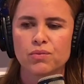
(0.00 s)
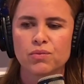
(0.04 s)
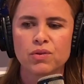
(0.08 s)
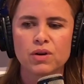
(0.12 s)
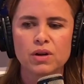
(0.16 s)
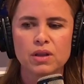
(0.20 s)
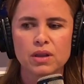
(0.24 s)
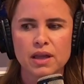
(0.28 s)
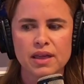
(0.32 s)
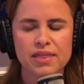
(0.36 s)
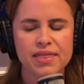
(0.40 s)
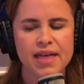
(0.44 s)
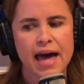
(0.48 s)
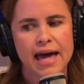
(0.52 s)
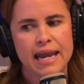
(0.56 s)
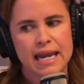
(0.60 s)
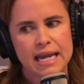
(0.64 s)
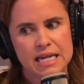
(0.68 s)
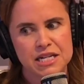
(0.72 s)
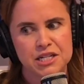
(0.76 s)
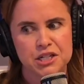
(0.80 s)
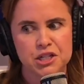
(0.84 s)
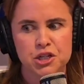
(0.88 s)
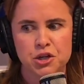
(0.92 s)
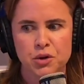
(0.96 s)
really that
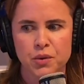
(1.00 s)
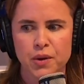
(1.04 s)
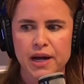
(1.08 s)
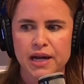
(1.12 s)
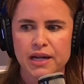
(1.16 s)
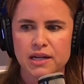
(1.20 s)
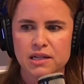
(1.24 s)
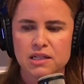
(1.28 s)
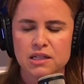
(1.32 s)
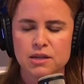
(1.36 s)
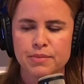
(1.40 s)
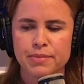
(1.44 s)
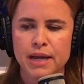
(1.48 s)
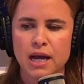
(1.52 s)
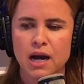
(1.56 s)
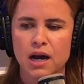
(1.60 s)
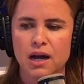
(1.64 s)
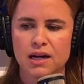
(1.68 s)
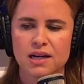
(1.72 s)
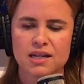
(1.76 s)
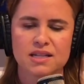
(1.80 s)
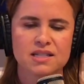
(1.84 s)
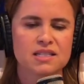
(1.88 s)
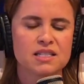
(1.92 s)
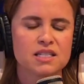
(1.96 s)
into it, to be
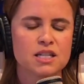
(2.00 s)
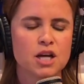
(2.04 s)
honest.